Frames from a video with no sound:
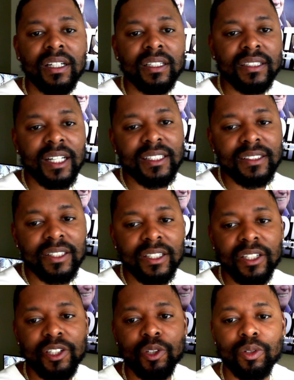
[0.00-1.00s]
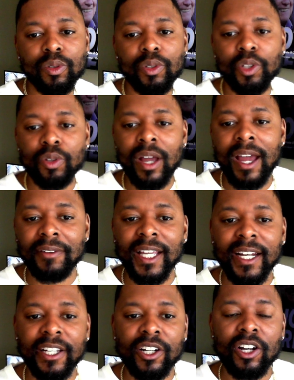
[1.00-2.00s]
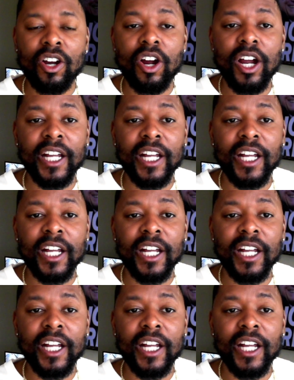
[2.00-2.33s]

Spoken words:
Tesla, you'll have that in your car.